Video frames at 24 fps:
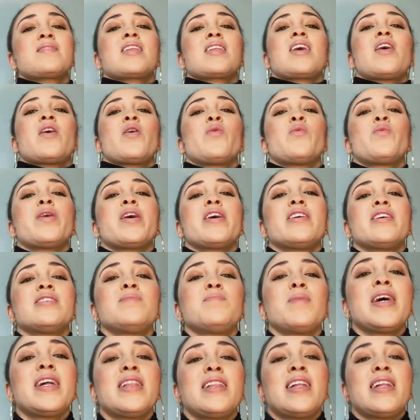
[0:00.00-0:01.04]
Where's
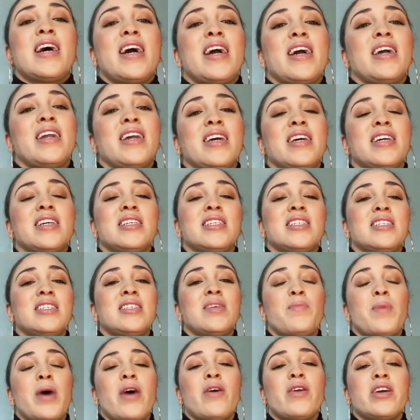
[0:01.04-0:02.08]
My Light is
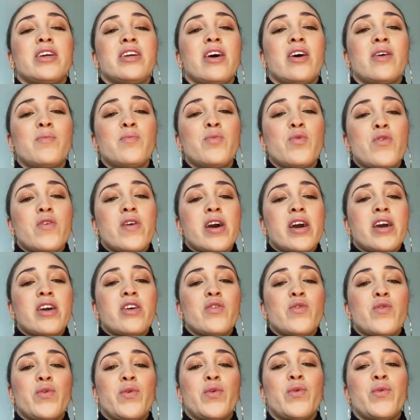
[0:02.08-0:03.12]
about a young boy
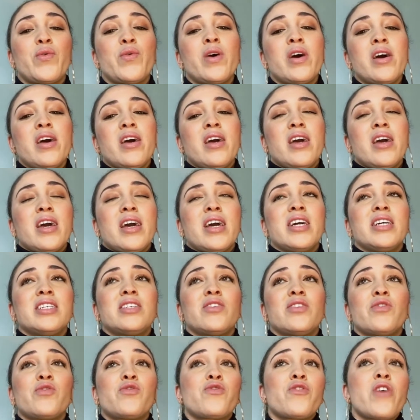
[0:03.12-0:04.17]
who is
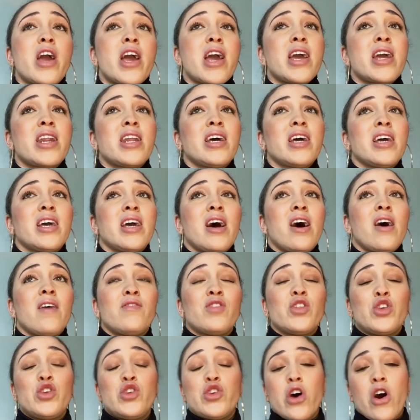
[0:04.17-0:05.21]
afraid of
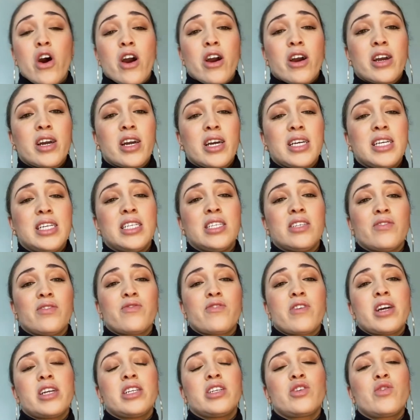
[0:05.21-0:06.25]
the dark. He's
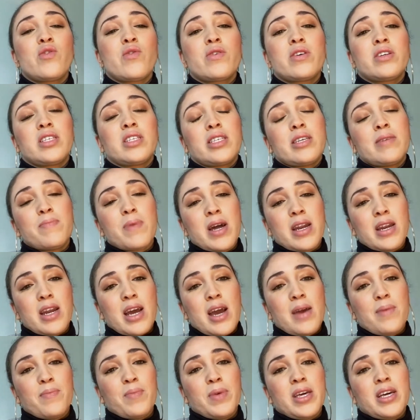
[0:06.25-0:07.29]
afraid to go to sleep at
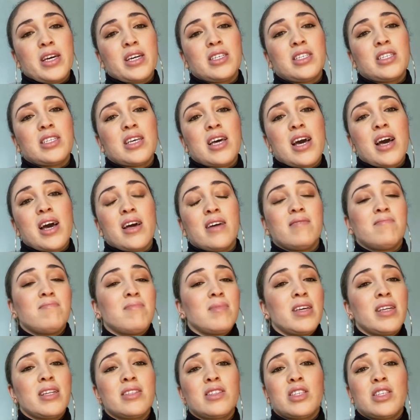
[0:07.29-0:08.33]
night because
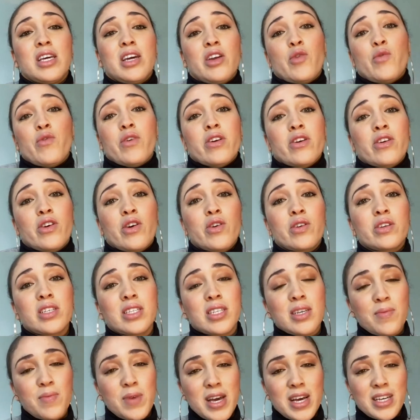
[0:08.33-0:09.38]
in order to go to
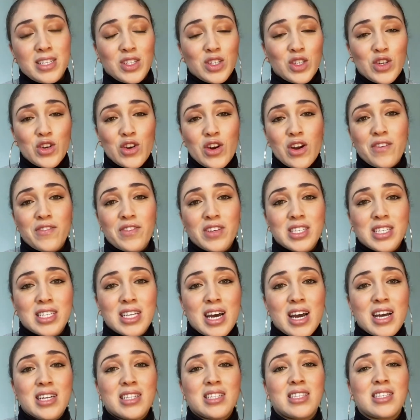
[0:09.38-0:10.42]
sleep, he has to turn off his
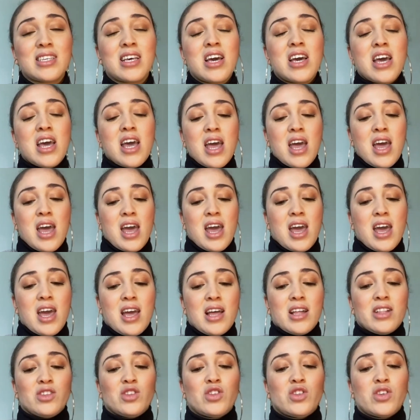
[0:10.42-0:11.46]
lights.
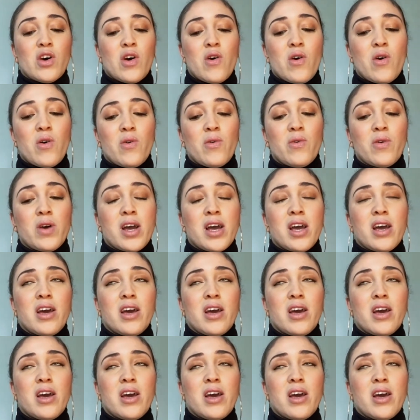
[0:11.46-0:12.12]
And so